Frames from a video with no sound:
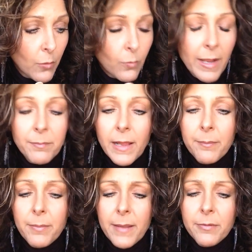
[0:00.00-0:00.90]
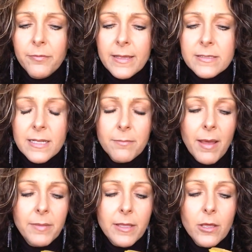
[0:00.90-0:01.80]
red pepper flakes, and it
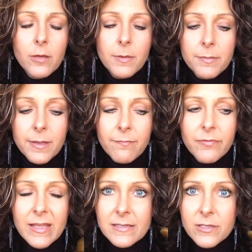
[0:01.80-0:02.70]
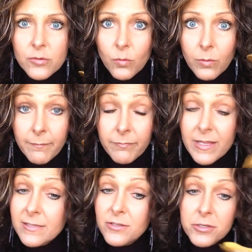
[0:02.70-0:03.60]
might be cumin, but this is
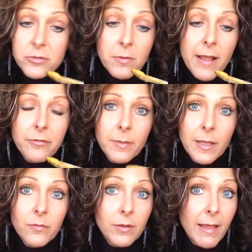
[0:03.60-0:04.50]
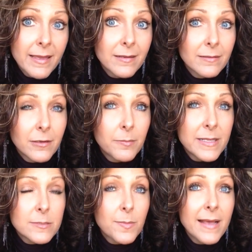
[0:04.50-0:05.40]
this is just right for me. If you like it a little
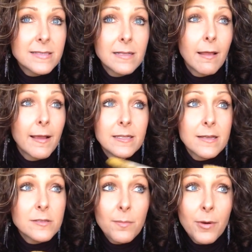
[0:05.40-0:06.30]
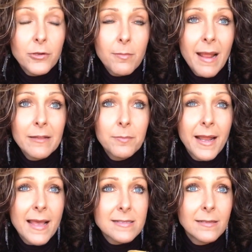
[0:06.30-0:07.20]
bit spicy, like it doesn't burn your mouth, but
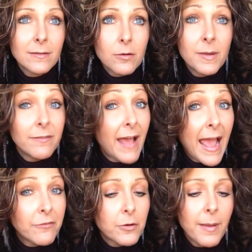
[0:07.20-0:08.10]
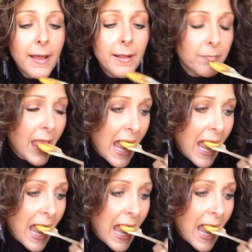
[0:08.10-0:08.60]
it has a little bit of afterbite.